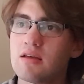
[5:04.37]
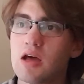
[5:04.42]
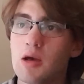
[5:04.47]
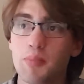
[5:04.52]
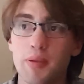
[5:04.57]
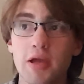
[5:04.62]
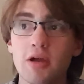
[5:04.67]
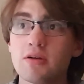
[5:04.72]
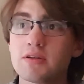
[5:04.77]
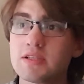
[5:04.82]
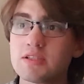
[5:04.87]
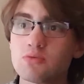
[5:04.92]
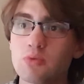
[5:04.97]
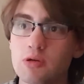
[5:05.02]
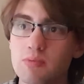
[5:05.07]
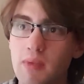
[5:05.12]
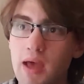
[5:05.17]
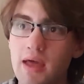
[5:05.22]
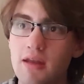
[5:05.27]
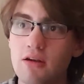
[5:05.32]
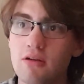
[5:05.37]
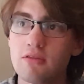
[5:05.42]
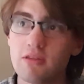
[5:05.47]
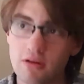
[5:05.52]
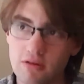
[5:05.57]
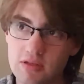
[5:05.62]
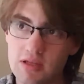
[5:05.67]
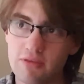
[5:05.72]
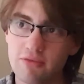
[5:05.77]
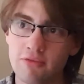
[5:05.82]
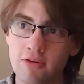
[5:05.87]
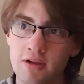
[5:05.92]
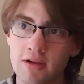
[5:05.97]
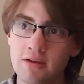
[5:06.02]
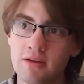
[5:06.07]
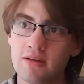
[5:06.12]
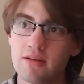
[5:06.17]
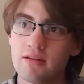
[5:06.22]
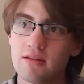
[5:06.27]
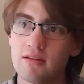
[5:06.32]
appearance is what matter. They're
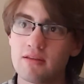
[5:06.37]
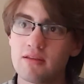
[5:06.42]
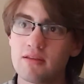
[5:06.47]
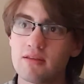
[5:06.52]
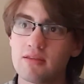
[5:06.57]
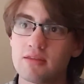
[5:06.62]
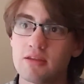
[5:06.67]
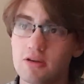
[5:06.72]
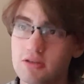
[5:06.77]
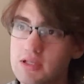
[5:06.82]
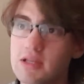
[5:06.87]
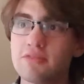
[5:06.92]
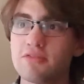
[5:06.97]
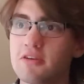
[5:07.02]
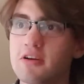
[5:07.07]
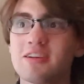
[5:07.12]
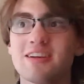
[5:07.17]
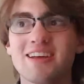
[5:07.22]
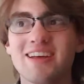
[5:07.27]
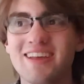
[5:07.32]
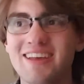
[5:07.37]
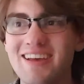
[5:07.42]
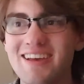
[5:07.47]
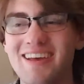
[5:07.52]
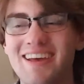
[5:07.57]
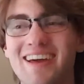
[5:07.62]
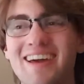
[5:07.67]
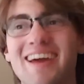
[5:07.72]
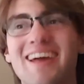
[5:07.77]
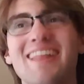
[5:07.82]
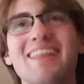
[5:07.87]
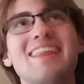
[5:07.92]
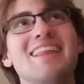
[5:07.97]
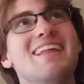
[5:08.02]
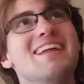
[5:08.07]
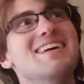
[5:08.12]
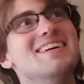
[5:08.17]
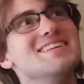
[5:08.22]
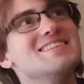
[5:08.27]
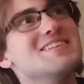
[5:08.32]
different. They're different.
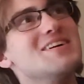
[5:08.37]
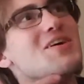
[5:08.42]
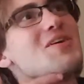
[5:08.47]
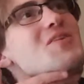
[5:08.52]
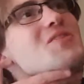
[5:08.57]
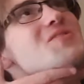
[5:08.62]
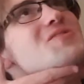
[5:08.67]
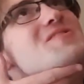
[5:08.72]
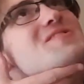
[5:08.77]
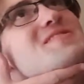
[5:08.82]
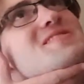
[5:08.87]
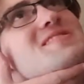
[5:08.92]
So